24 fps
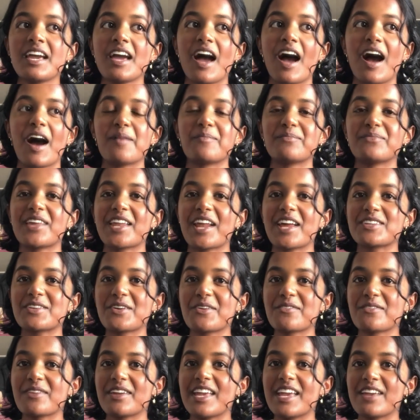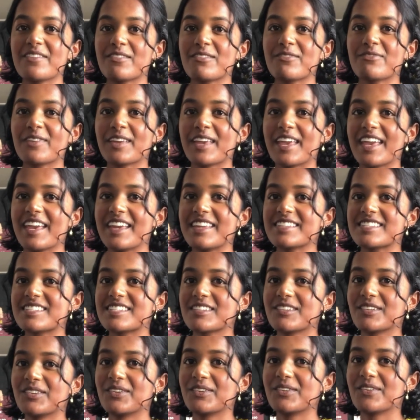that I don't ever forget
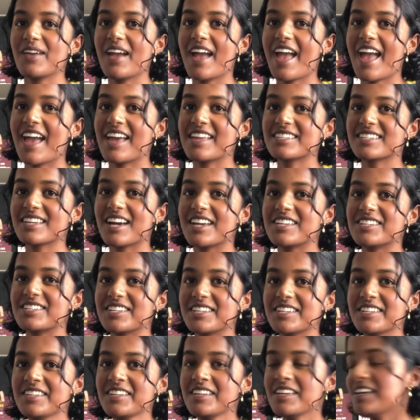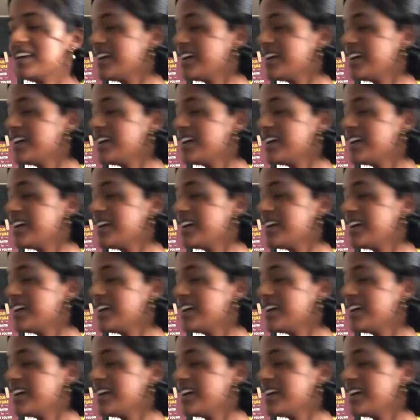to hand hygiene.